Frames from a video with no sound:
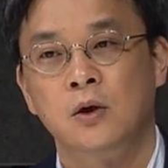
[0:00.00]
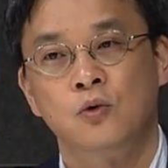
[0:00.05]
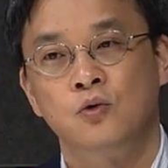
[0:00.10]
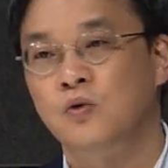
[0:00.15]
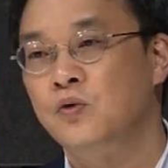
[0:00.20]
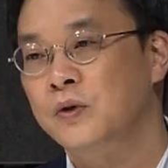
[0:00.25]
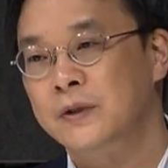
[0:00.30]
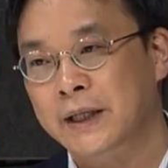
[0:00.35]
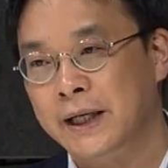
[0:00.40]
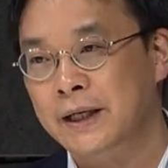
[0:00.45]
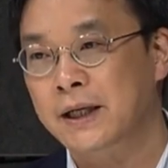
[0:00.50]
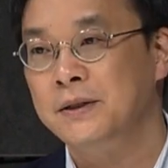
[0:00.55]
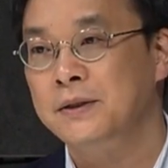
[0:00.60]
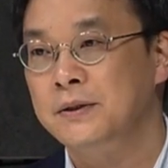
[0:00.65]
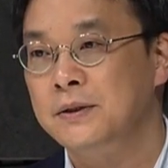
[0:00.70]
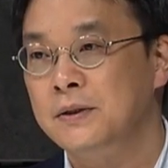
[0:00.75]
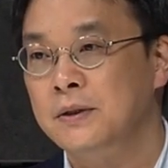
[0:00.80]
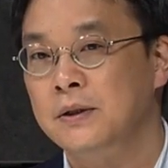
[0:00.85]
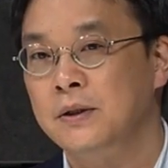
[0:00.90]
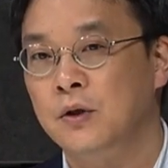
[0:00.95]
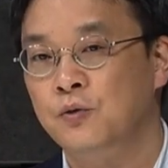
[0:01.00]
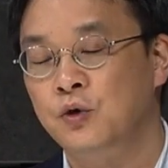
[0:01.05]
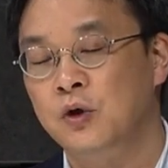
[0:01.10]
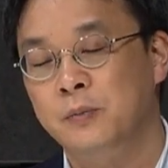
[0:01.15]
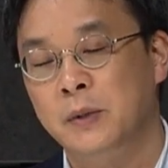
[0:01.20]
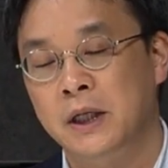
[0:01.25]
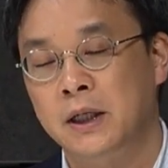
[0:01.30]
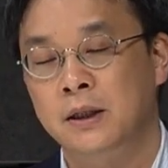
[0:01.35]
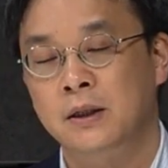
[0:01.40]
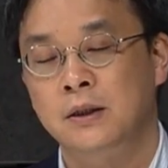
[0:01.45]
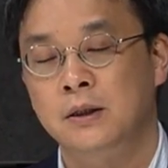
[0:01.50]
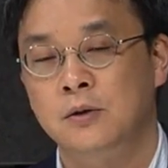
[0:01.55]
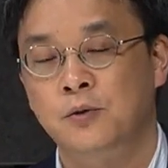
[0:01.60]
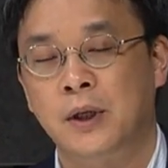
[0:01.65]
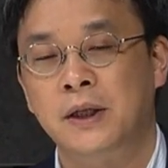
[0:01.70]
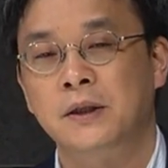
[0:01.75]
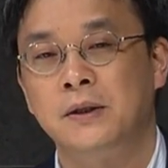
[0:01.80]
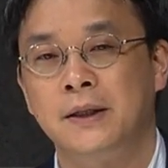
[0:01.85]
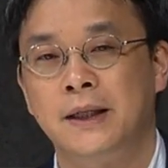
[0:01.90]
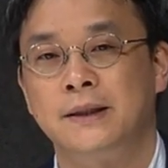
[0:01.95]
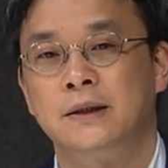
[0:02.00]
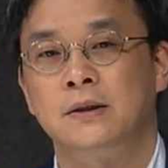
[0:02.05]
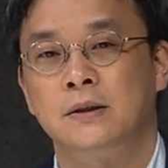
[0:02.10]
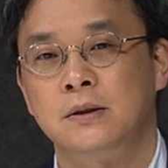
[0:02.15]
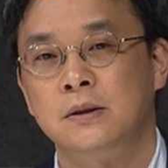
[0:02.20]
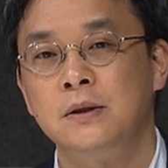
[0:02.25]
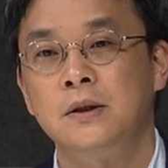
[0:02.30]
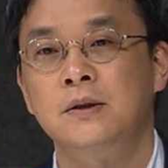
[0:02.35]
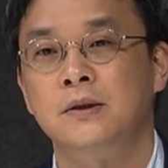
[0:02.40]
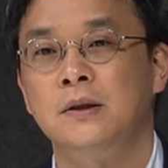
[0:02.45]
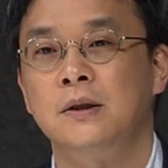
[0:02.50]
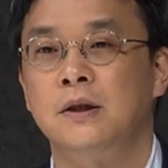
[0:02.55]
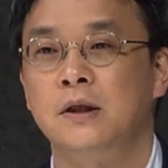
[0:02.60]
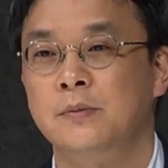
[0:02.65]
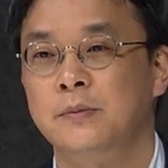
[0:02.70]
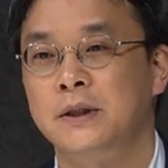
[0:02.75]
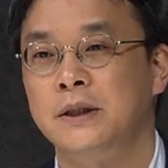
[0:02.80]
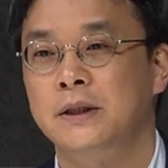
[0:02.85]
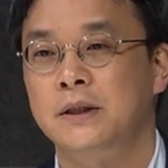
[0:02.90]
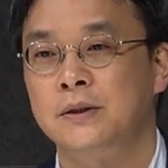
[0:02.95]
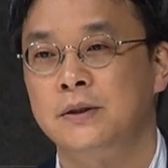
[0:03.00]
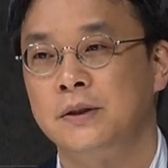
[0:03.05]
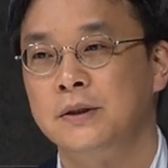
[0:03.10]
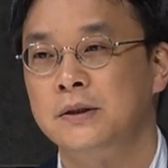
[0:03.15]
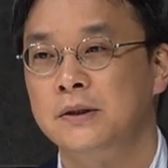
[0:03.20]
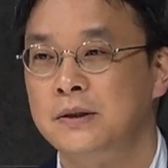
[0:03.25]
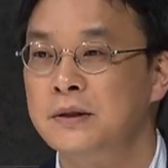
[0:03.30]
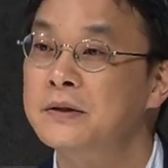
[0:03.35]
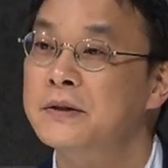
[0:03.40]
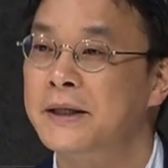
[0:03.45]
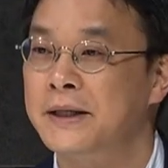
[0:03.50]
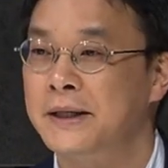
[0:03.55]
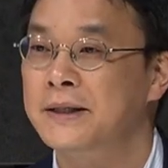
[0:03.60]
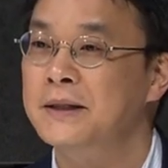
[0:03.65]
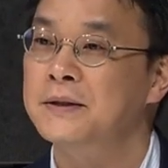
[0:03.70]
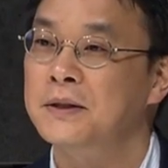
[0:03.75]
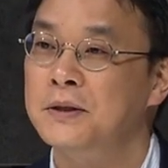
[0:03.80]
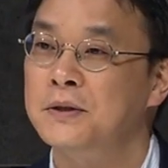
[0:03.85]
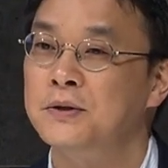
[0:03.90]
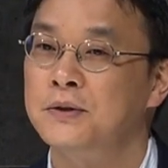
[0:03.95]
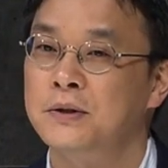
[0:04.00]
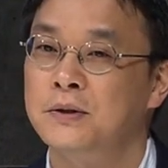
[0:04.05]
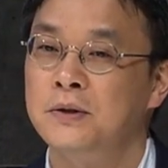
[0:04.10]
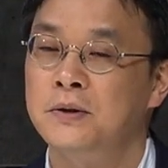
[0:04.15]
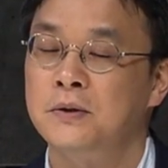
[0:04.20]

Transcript: then we can build a more mature society.